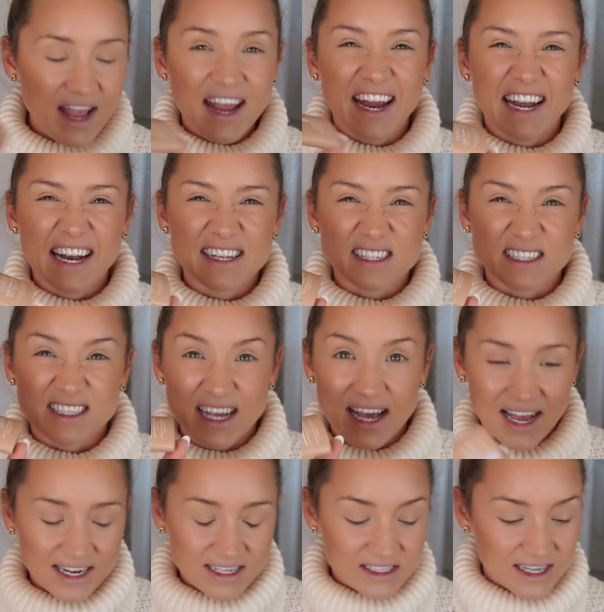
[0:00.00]
It is a
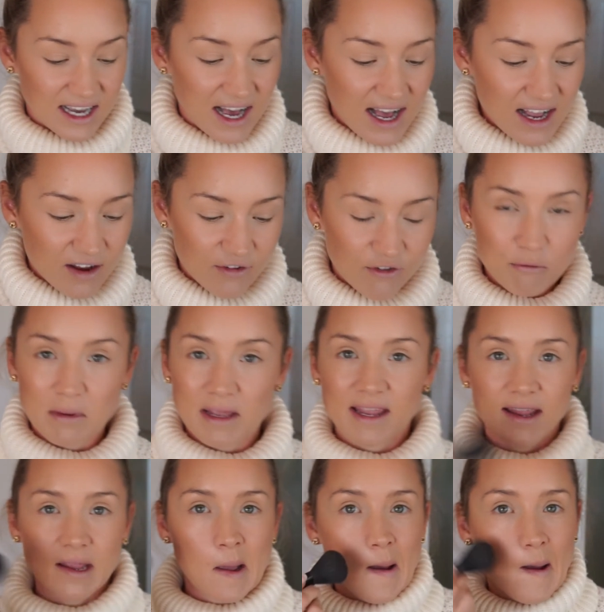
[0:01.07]
tad dark for
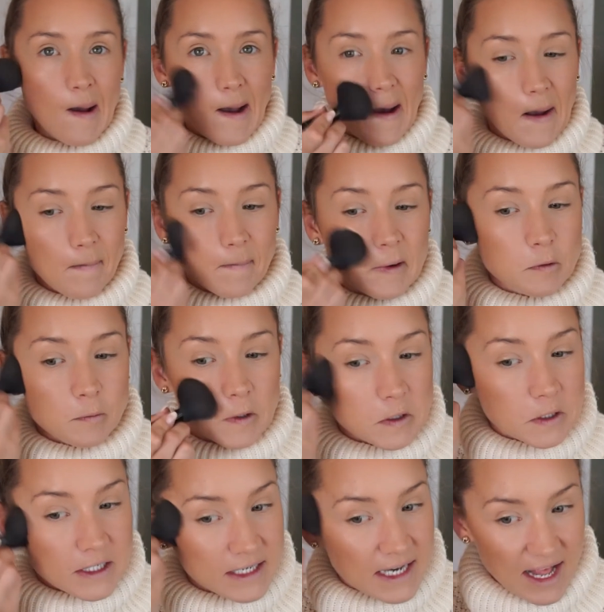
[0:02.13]
me,
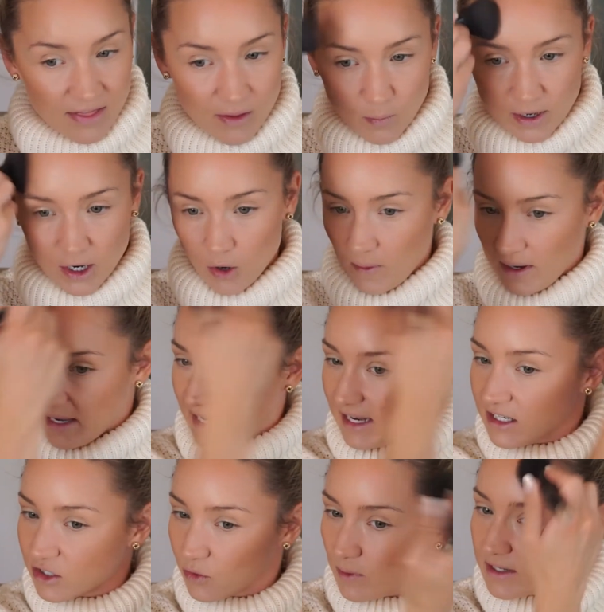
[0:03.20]
especially now that we're going
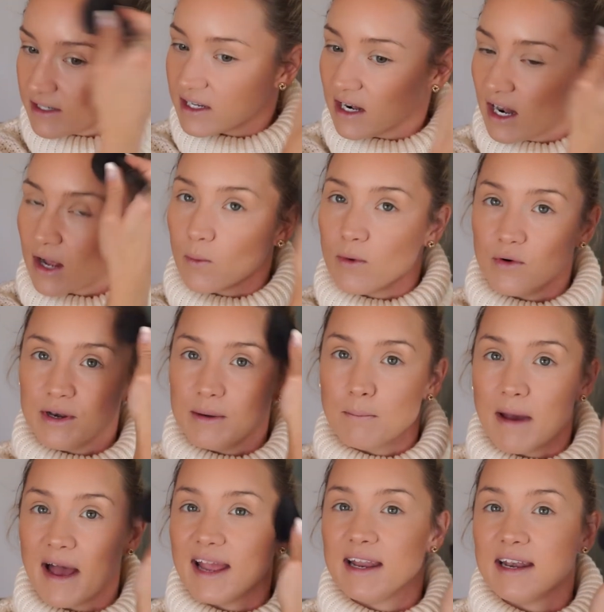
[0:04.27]
into winter, like we're in
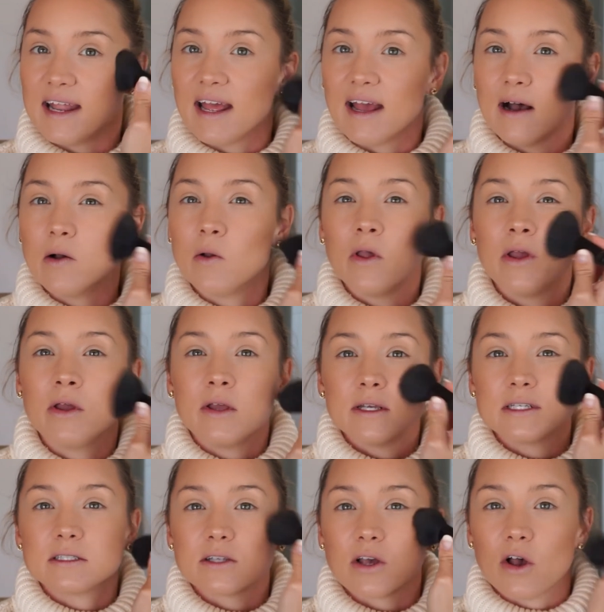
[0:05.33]
May now.
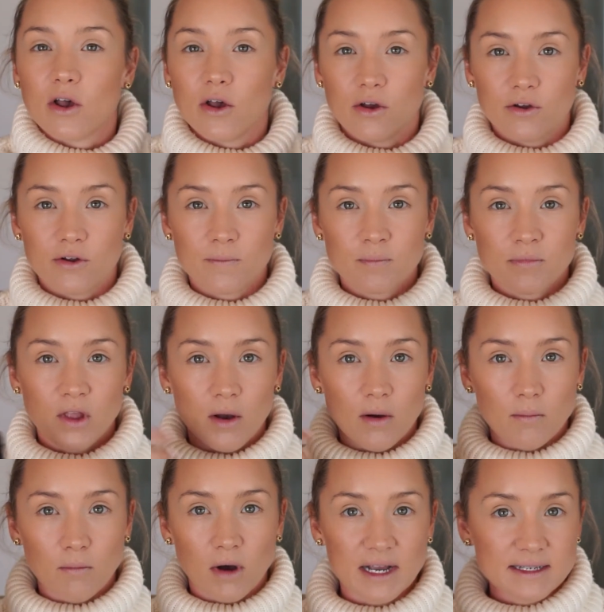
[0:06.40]
So
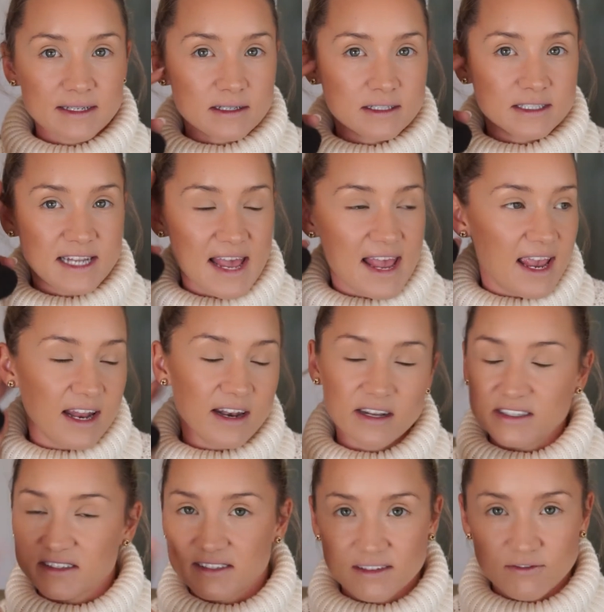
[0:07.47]
my tan
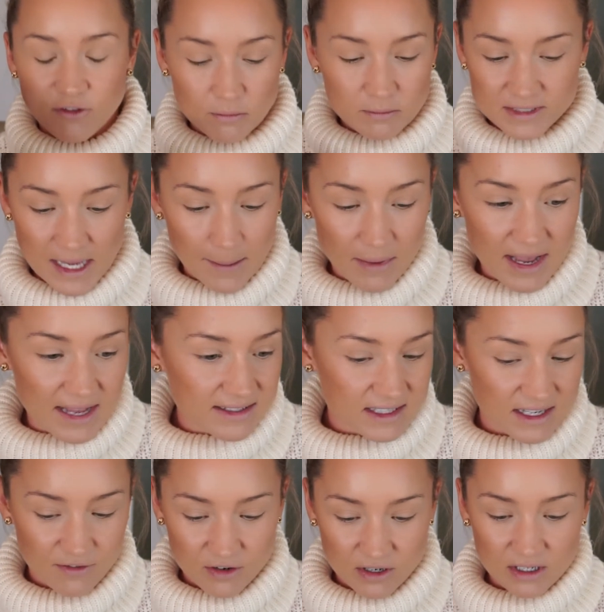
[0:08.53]
has from summer has
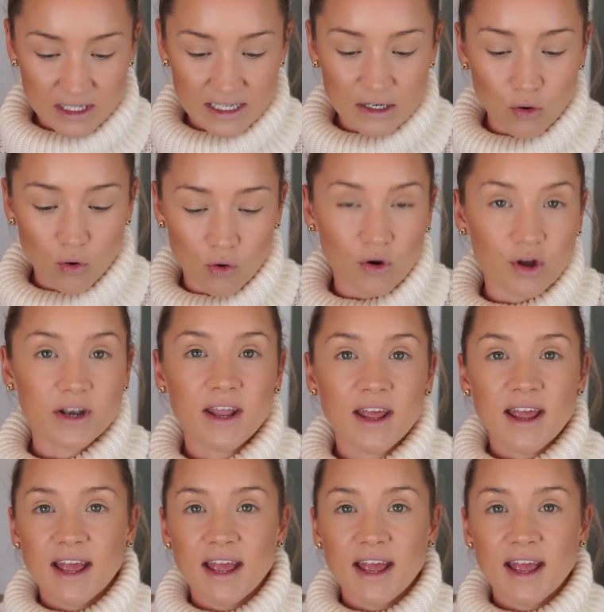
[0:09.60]
definitely gone.